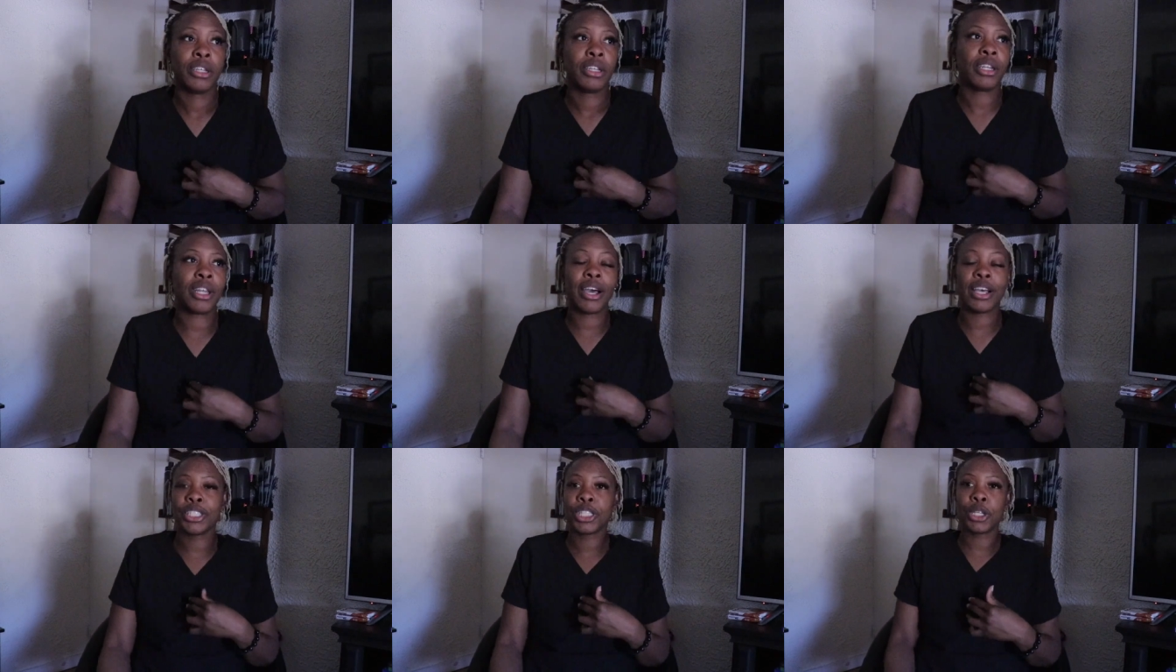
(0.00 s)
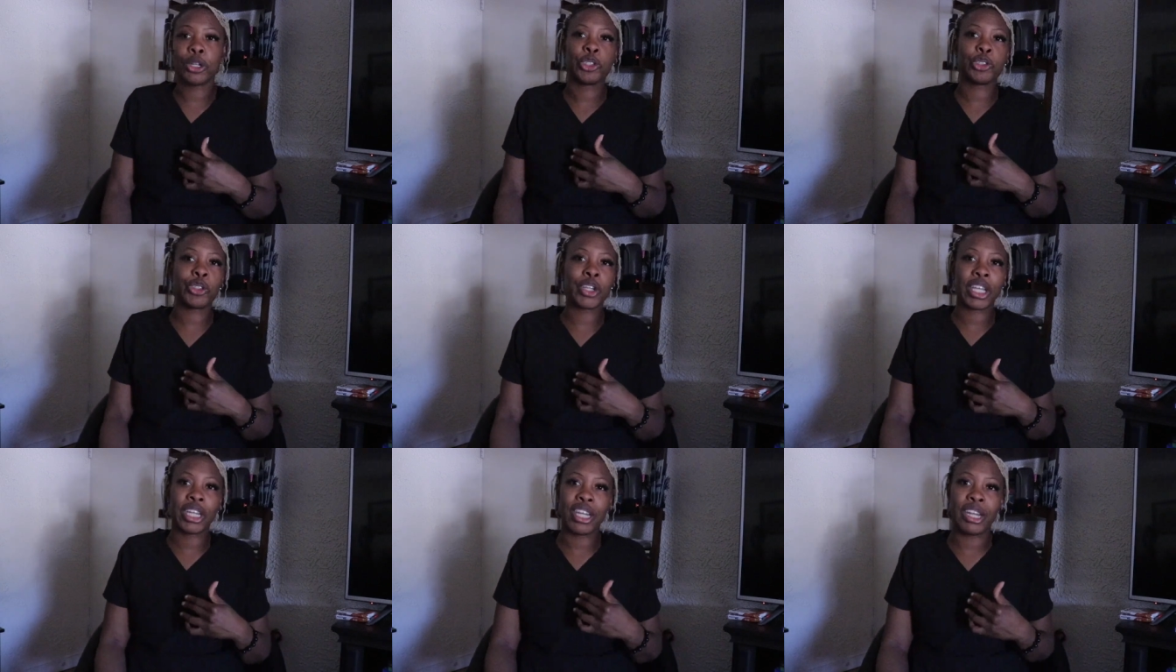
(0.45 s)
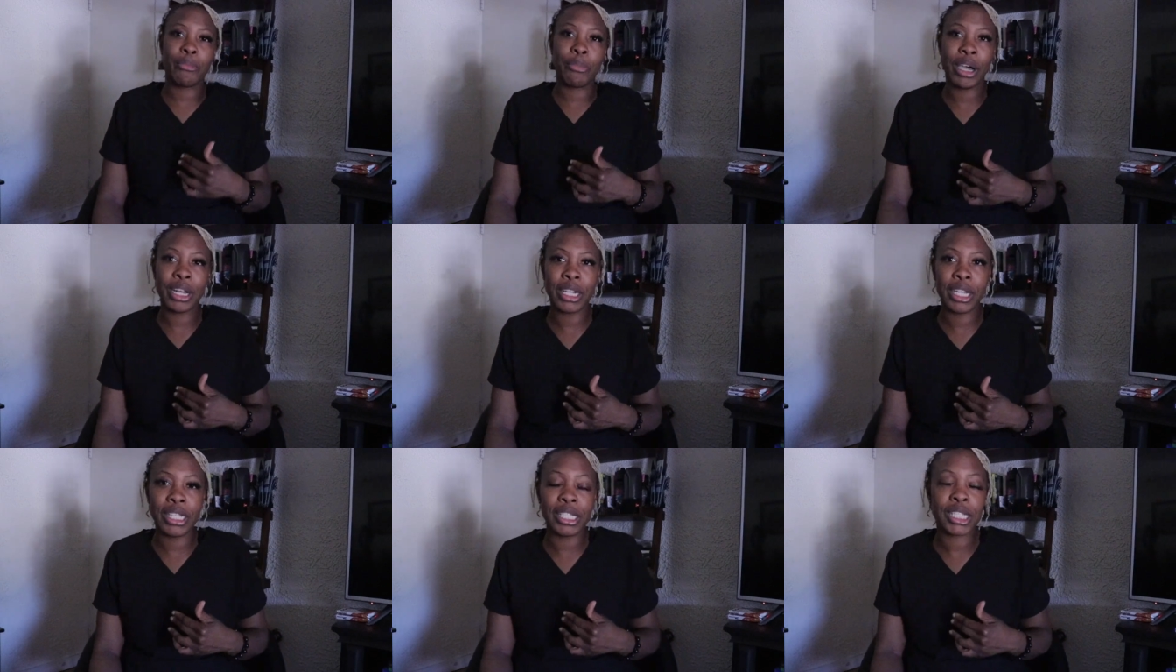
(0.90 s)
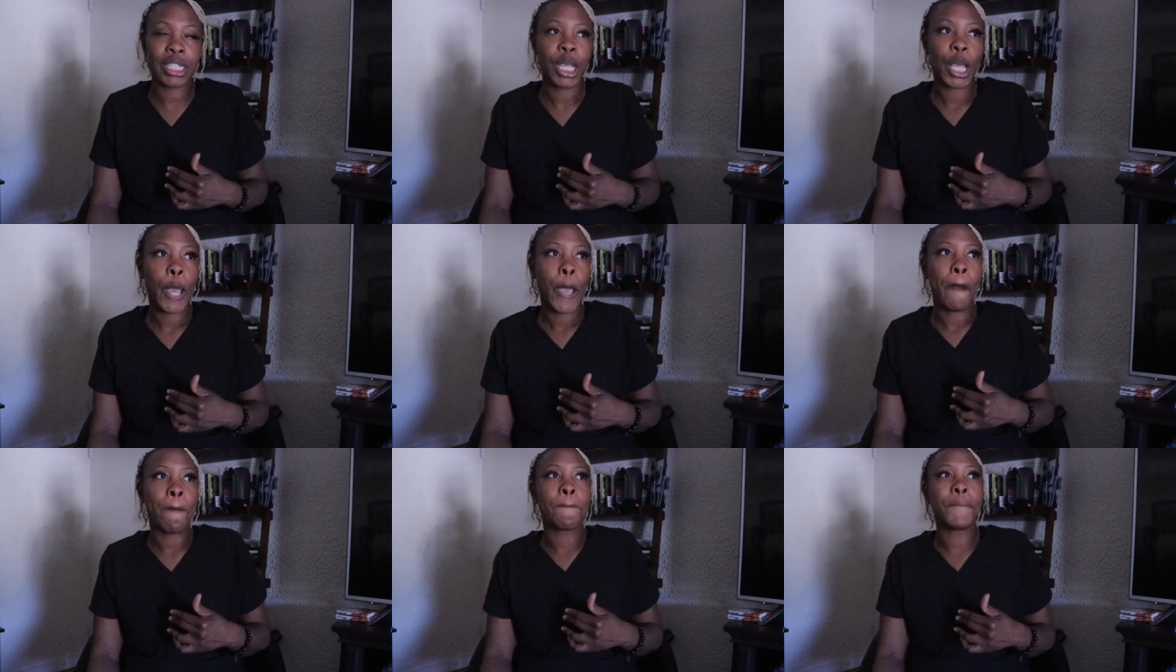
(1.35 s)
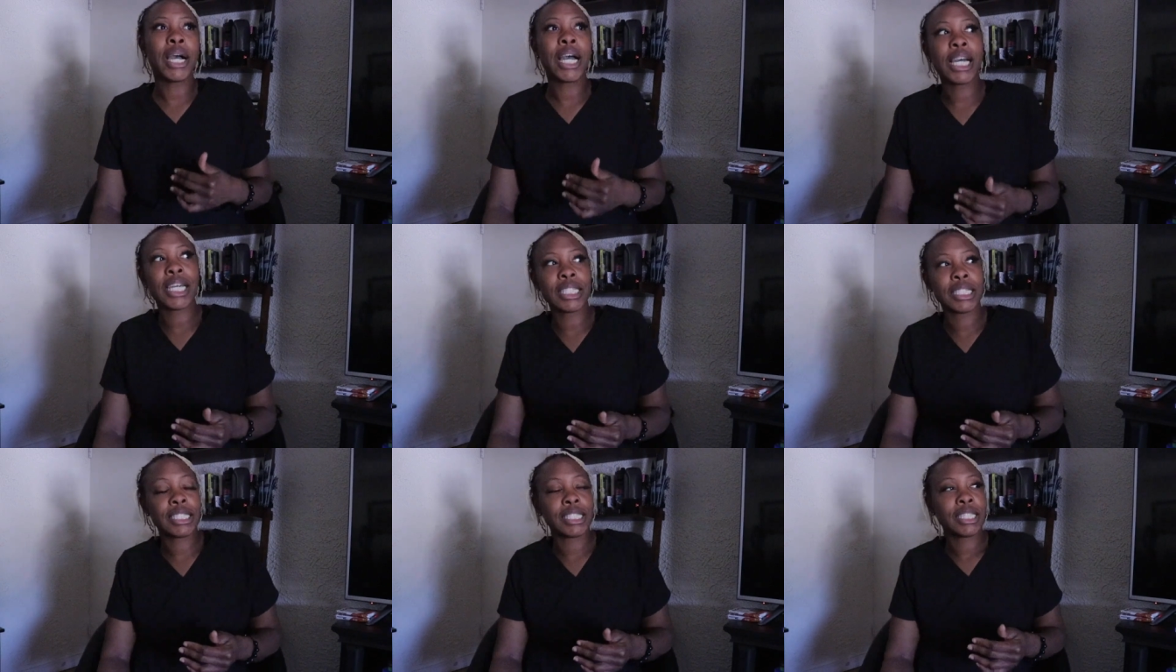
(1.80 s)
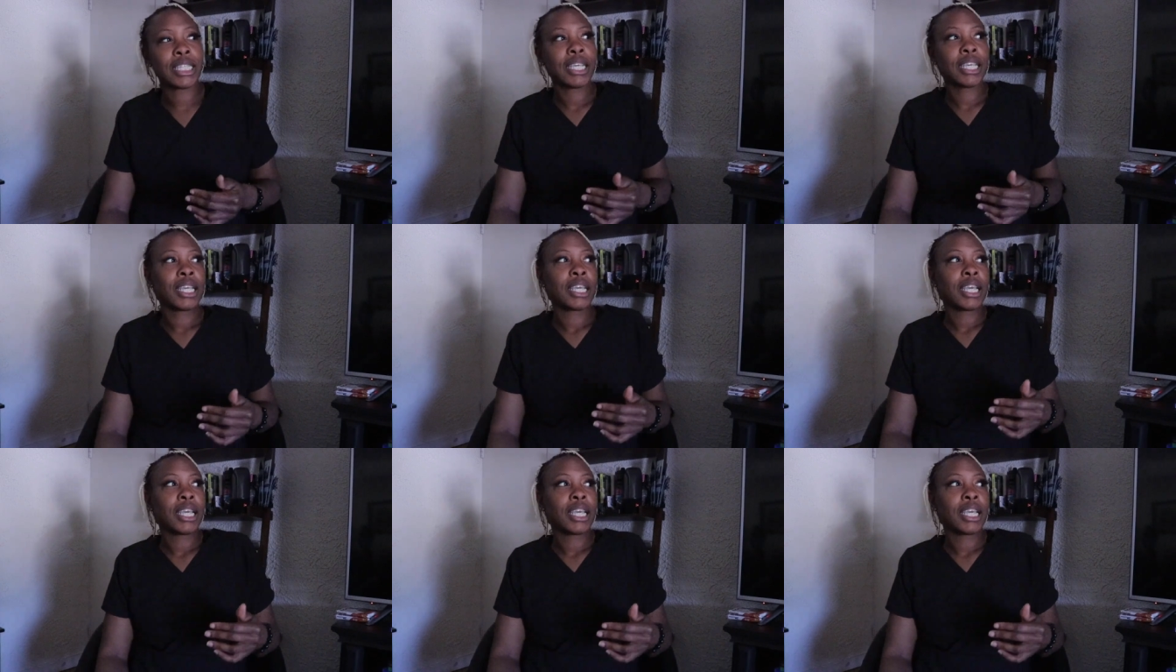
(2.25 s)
Now, I still don't drink it in abundance, but